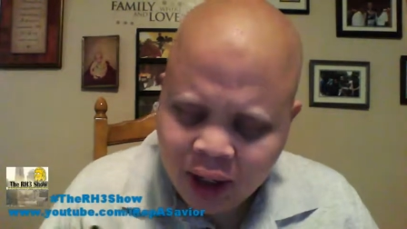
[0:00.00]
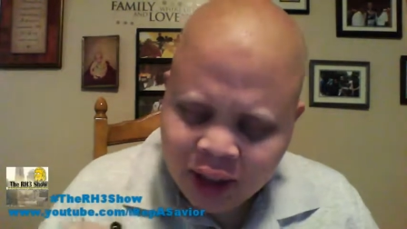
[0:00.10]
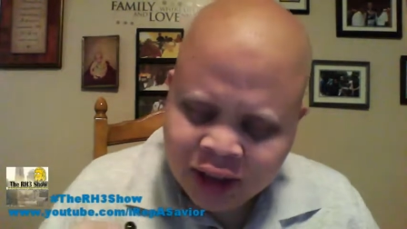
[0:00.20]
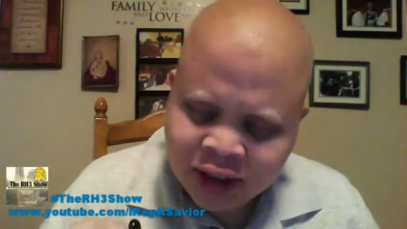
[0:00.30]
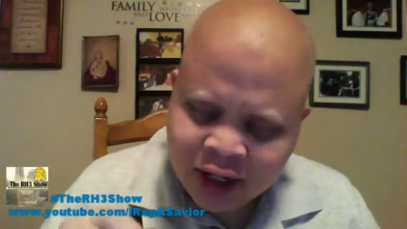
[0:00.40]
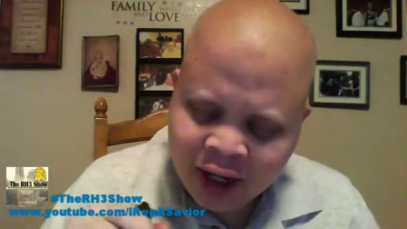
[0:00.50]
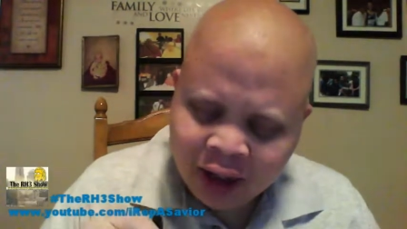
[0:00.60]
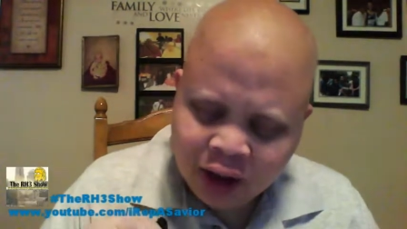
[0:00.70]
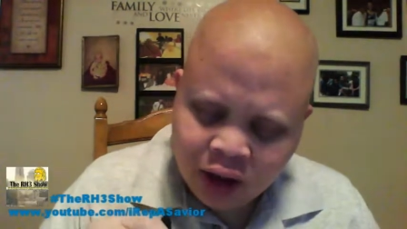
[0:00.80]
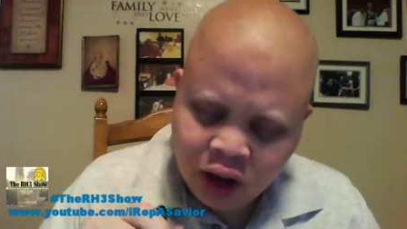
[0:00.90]
is that
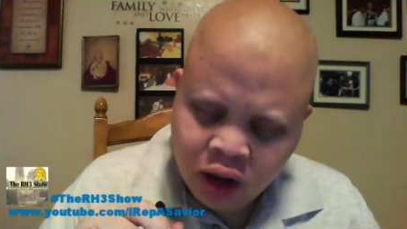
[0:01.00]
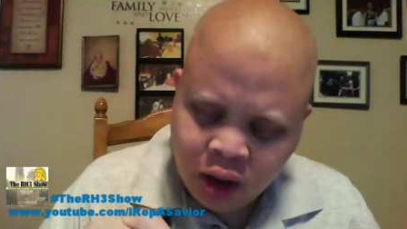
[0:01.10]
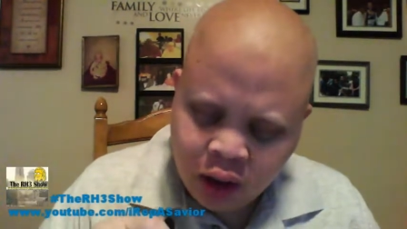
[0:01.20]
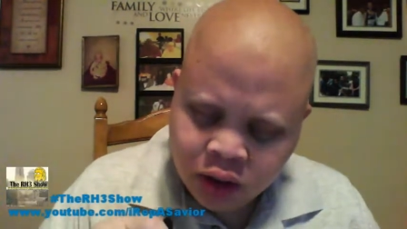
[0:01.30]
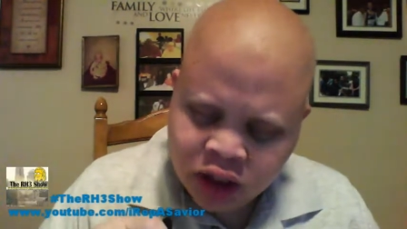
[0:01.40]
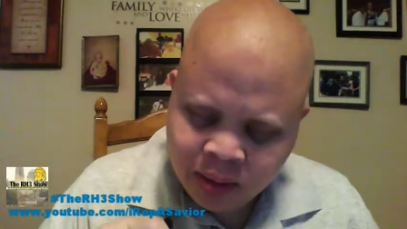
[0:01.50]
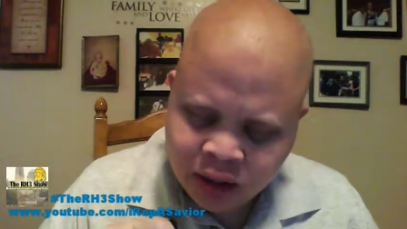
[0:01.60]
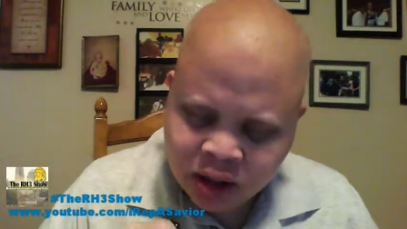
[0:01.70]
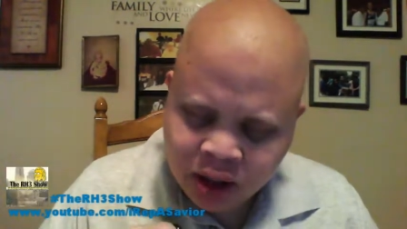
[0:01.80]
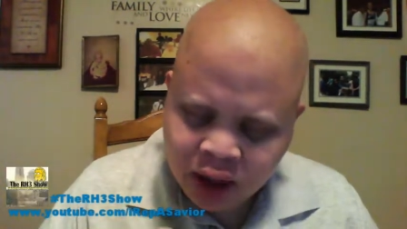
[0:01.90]
you know some
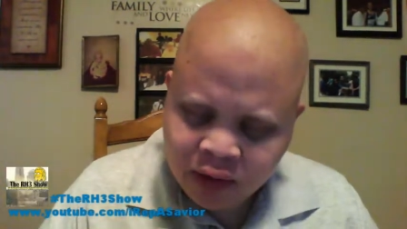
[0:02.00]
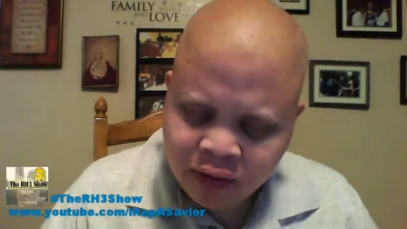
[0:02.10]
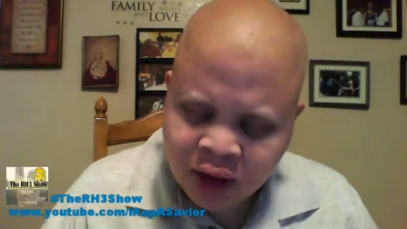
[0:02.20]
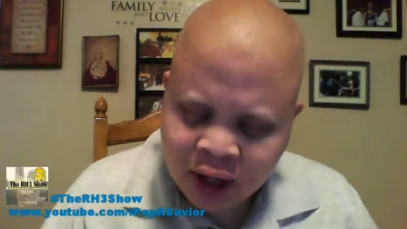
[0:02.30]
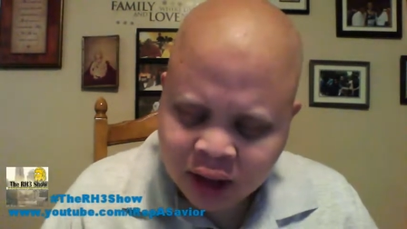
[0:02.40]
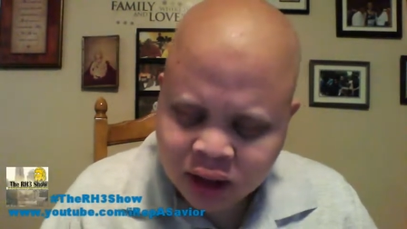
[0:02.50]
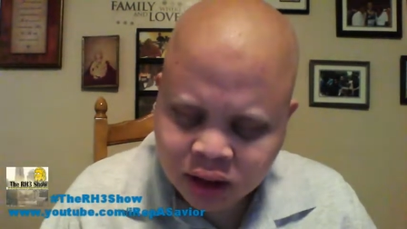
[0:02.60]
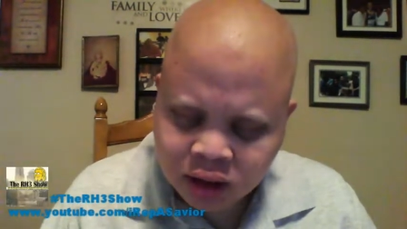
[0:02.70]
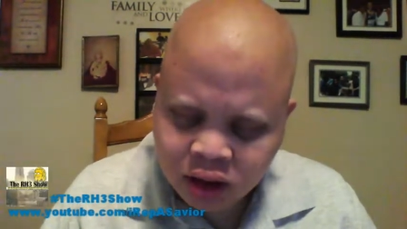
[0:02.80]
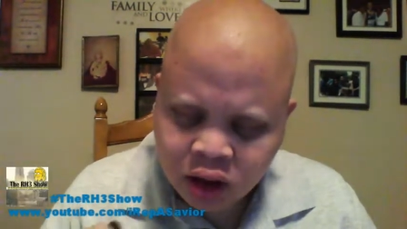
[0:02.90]
stuff that
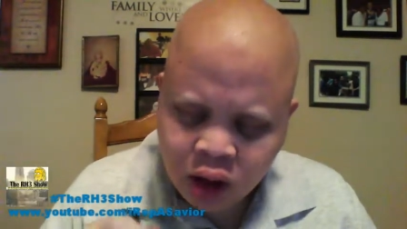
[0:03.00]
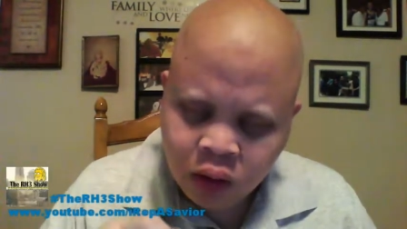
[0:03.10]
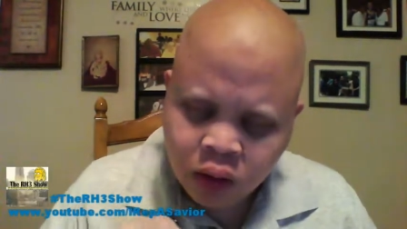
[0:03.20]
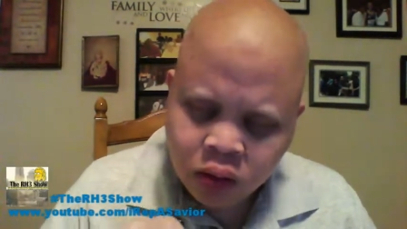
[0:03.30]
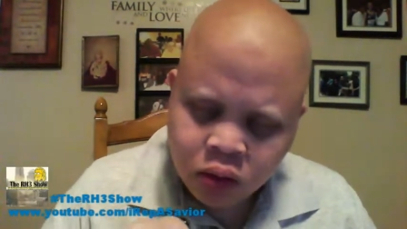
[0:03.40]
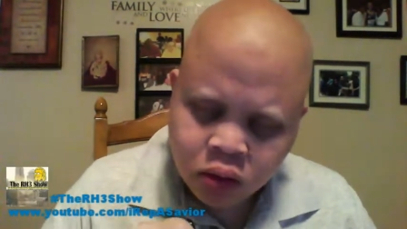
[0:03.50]
you know